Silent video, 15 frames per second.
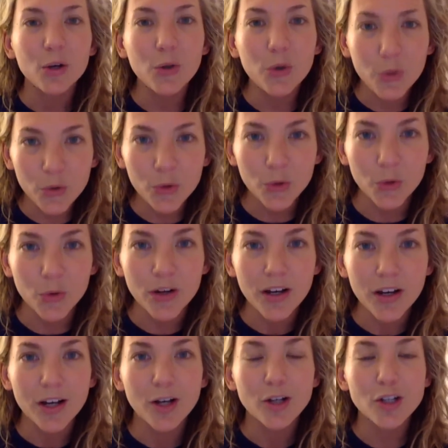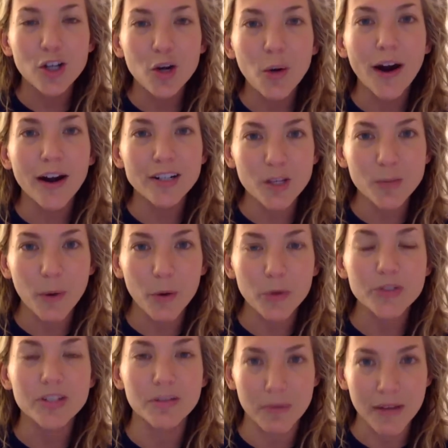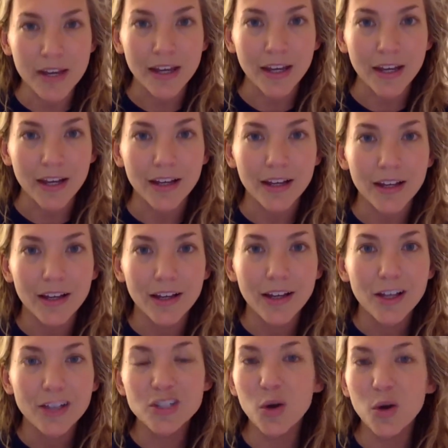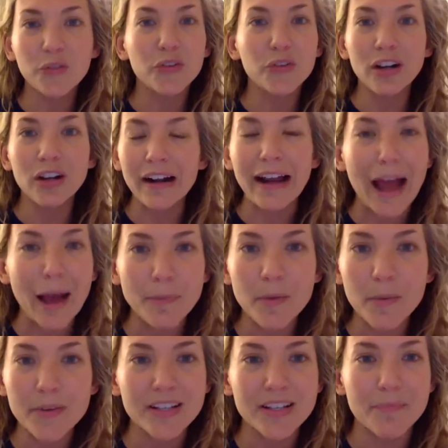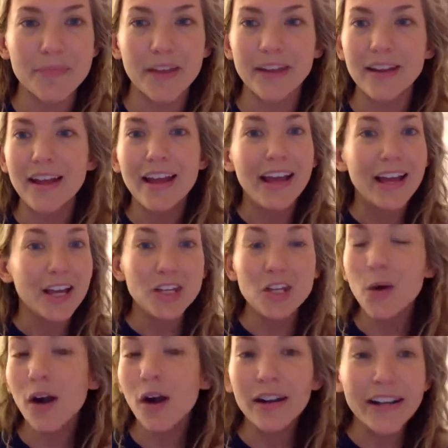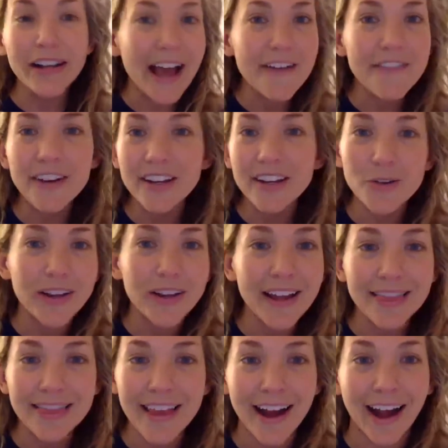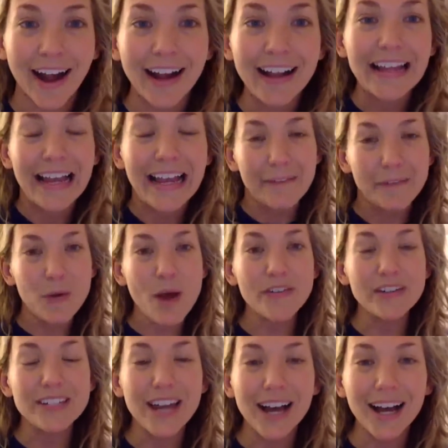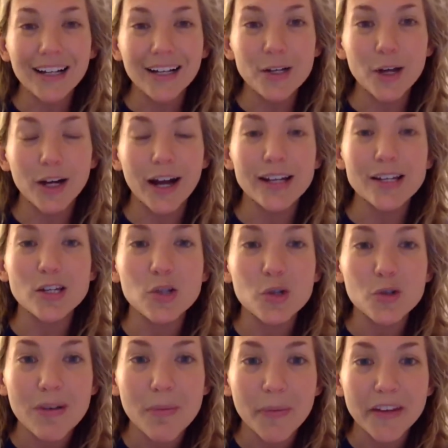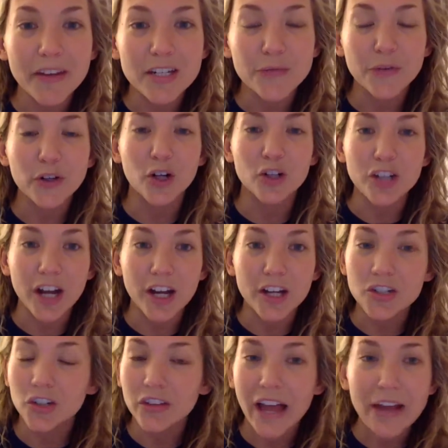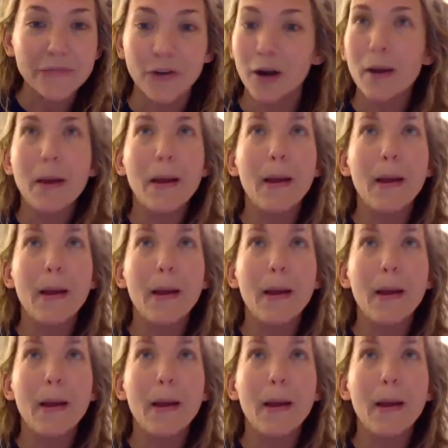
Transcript: who you are supposed to be. So if you're not happy with something, you already have it in you to get there. If you have a tug in your gut to do something different or change your life or